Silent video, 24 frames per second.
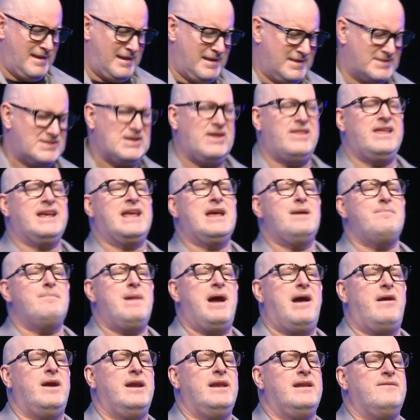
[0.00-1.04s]
And so they get
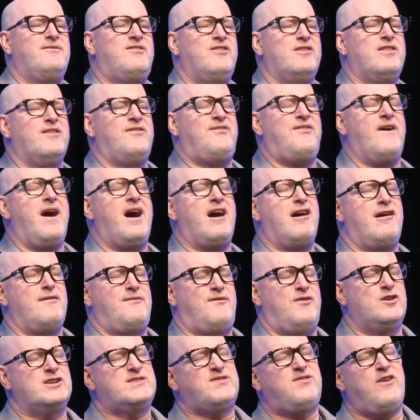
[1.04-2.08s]
married, and for the fi-
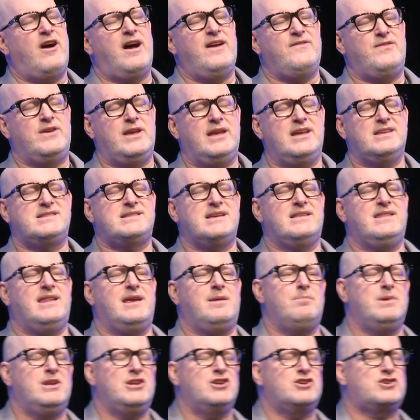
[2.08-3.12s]
first five years in their
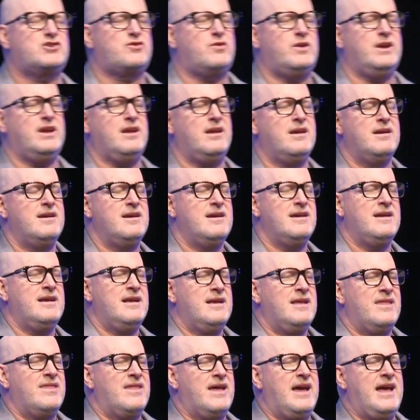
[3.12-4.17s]
ministry,
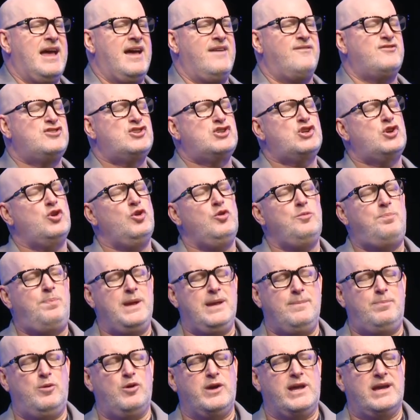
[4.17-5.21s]
they have two
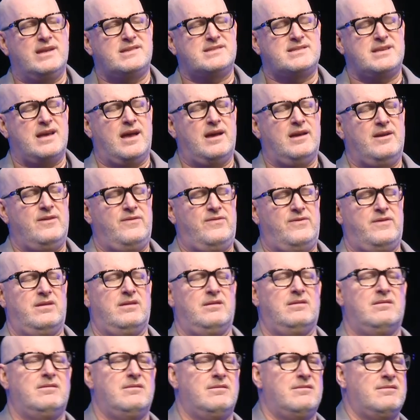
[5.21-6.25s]
people get saved.
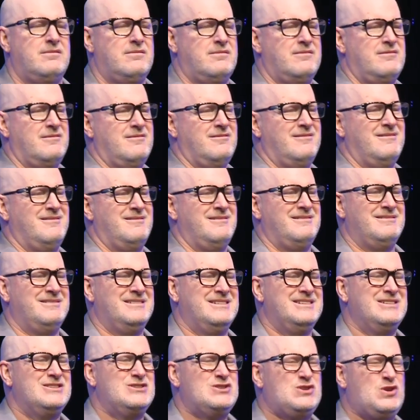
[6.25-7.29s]

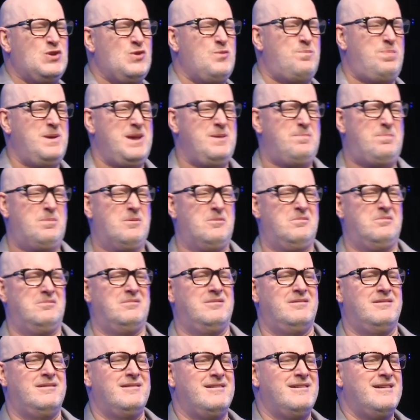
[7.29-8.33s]
Two people.
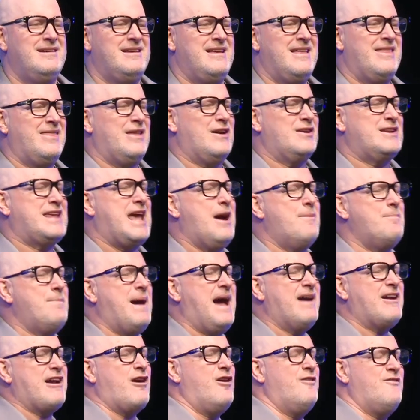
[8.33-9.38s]
They would come
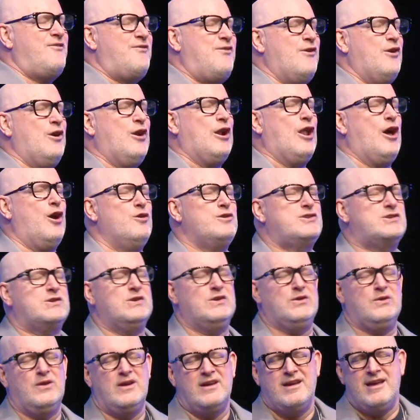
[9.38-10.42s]
back on furlough
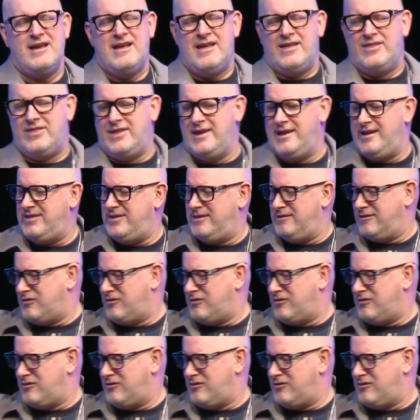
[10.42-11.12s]
to the, the